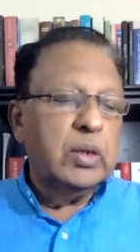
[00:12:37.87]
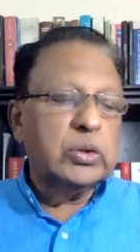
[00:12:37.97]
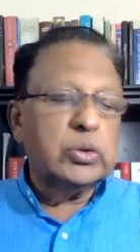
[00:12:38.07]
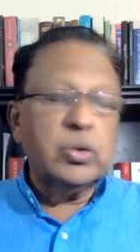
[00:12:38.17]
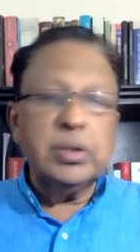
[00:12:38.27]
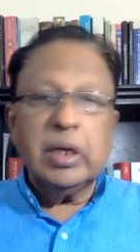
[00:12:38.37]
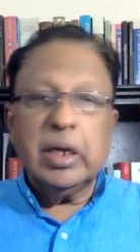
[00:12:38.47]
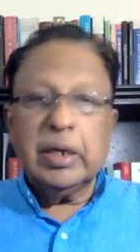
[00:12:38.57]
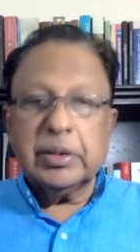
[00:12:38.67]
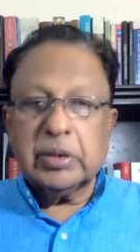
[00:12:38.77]
So, in the
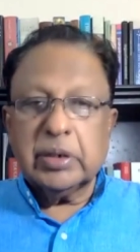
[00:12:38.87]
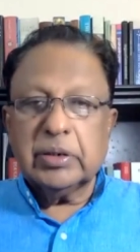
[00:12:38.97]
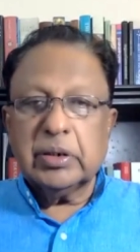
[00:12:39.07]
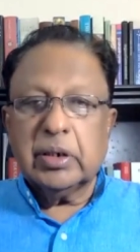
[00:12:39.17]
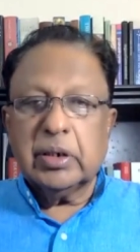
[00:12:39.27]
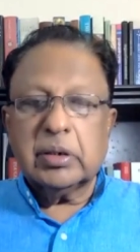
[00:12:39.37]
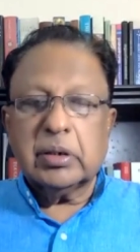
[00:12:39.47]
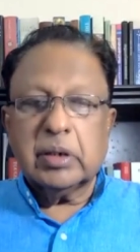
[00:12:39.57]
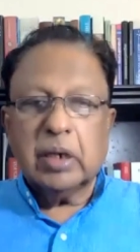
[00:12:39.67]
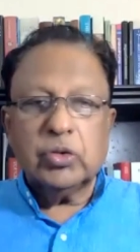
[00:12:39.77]
latest incident,
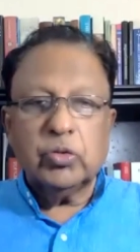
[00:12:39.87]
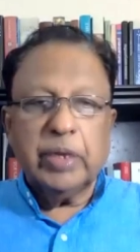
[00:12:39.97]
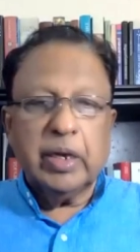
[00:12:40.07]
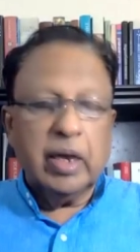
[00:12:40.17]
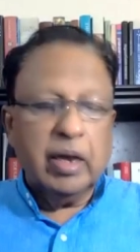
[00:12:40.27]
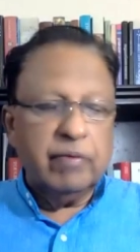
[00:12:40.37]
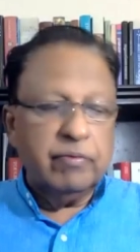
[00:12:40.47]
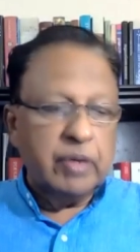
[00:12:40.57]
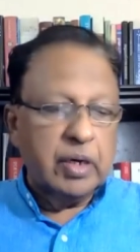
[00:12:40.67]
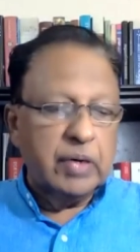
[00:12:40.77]
as you may have
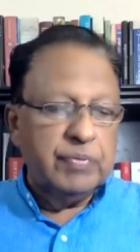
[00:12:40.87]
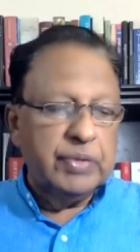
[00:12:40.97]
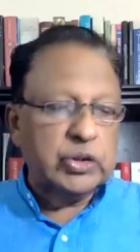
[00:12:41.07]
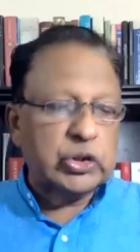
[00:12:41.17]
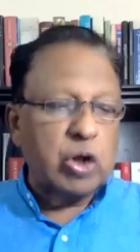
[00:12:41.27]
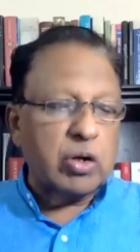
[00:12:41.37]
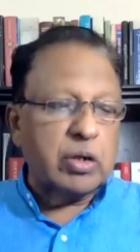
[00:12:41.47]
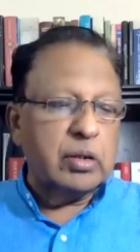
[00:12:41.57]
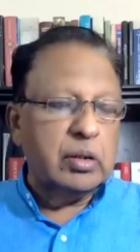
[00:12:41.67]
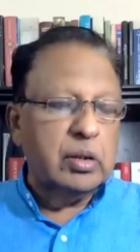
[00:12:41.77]
heard with shock,
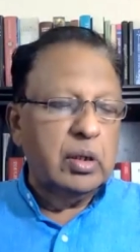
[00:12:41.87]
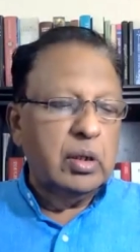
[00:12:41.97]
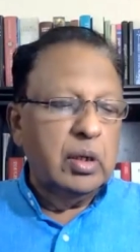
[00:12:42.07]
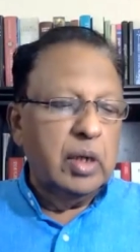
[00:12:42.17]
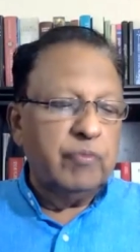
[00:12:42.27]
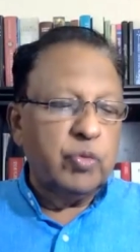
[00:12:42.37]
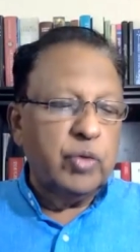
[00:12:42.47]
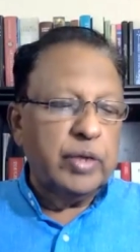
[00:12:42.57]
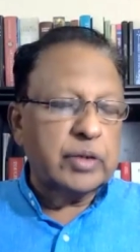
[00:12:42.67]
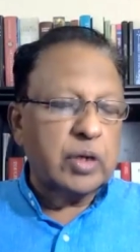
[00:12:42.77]
a few
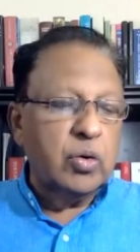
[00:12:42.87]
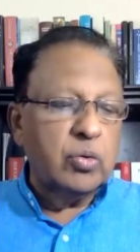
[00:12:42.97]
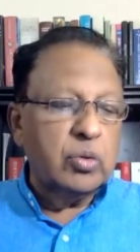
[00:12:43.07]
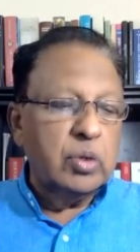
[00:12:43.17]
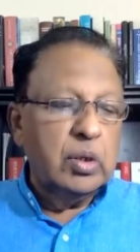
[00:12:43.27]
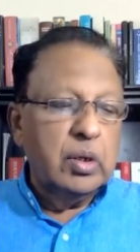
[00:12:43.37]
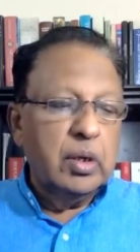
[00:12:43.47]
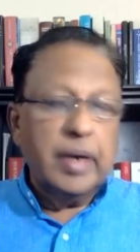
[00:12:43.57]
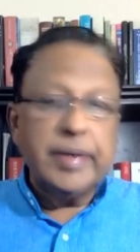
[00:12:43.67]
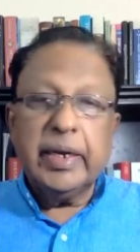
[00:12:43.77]
days ago.
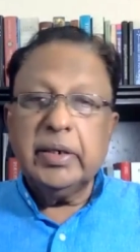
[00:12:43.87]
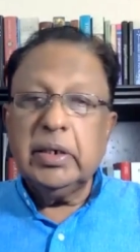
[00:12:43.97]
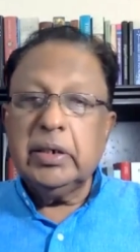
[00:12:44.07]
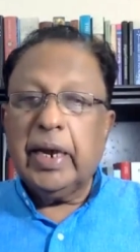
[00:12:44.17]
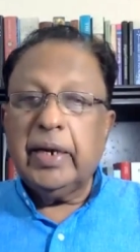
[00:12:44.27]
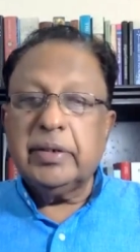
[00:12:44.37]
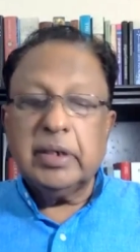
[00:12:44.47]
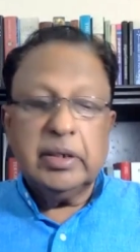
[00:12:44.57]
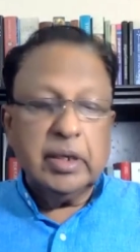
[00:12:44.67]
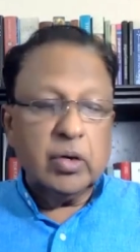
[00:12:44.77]
An
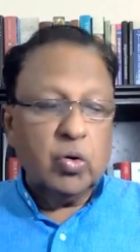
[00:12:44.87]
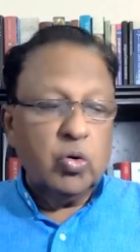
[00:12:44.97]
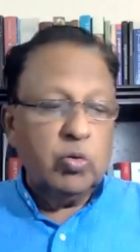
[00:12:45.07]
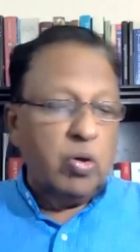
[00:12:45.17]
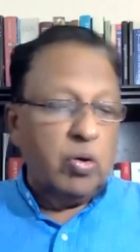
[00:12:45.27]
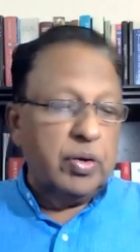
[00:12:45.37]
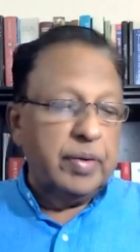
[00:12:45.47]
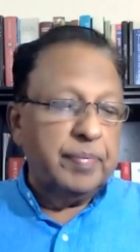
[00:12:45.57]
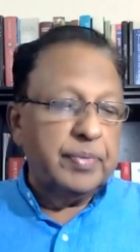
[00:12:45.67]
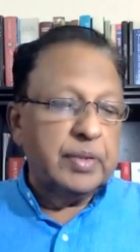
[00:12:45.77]
18 year old boy,
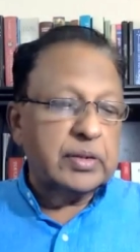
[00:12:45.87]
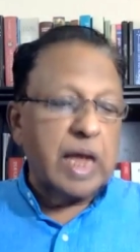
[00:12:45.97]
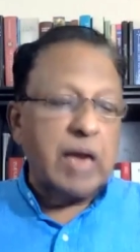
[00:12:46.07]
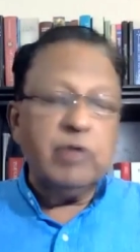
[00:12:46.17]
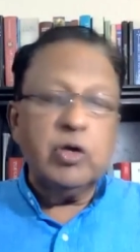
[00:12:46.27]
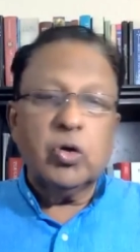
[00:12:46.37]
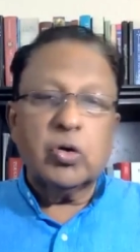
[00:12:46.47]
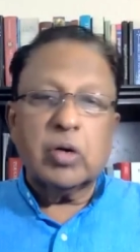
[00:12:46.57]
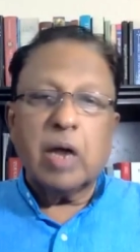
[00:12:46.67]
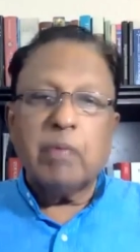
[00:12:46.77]

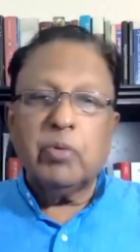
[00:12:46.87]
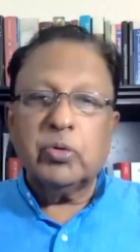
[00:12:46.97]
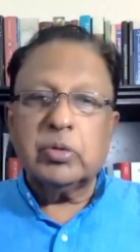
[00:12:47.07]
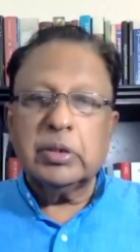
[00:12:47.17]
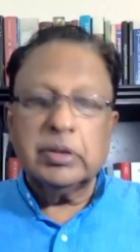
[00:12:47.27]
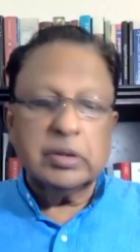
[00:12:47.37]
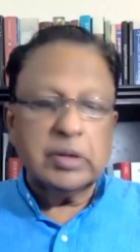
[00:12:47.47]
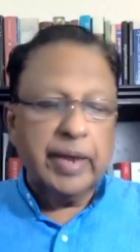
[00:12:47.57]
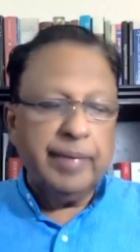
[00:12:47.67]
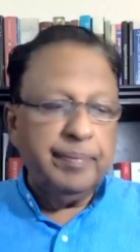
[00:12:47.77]
Salvador Ramos is
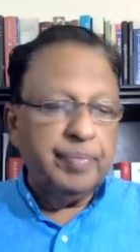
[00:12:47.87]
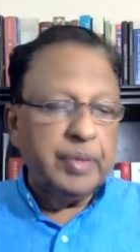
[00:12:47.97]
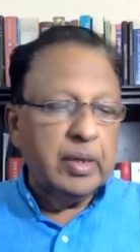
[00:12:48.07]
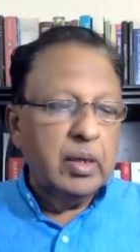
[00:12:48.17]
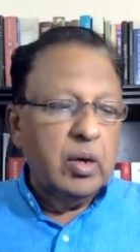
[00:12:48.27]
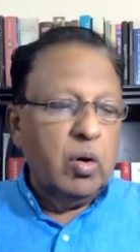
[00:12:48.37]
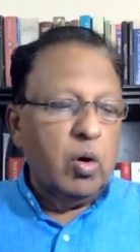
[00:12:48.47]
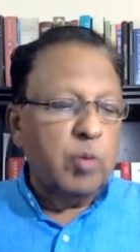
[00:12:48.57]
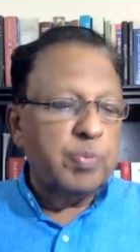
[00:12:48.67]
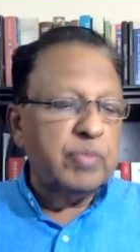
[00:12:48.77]
his name,
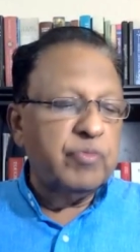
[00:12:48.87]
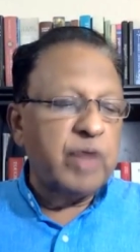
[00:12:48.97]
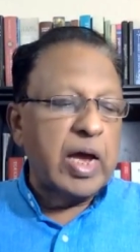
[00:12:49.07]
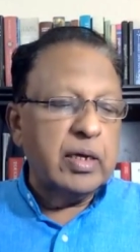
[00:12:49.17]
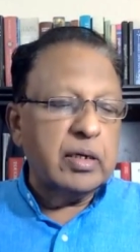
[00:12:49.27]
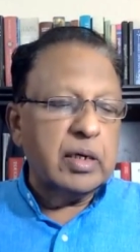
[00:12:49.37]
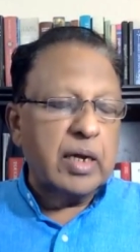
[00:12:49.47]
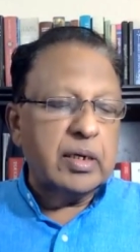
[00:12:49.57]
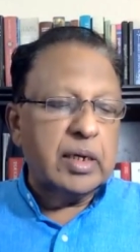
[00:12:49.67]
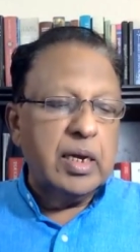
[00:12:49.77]
opened fire
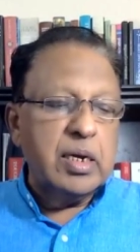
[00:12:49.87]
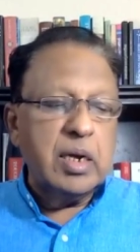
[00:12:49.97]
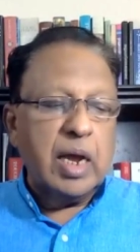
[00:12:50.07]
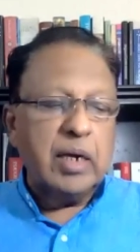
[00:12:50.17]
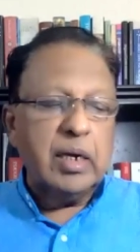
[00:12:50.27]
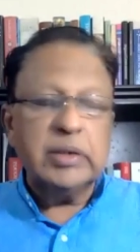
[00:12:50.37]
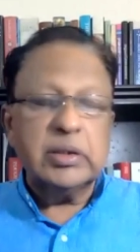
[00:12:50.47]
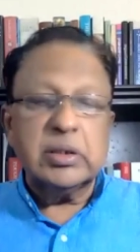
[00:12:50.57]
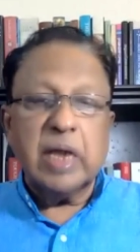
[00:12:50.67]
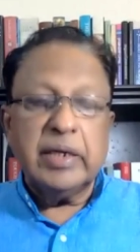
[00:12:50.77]
and killed at
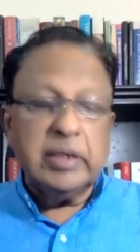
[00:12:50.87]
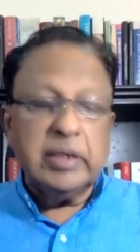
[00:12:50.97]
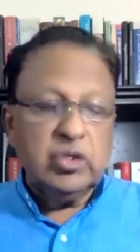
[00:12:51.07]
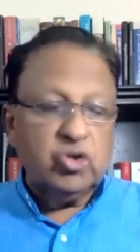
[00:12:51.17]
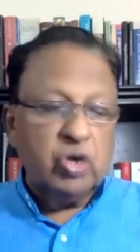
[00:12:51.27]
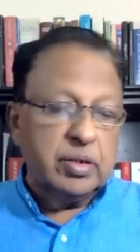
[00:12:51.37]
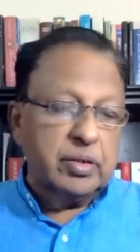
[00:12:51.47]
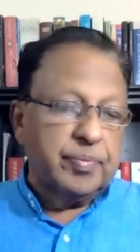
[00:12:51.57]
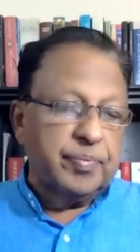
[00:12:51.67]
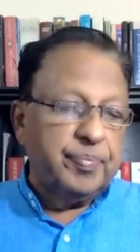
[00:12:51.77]
least 19 children,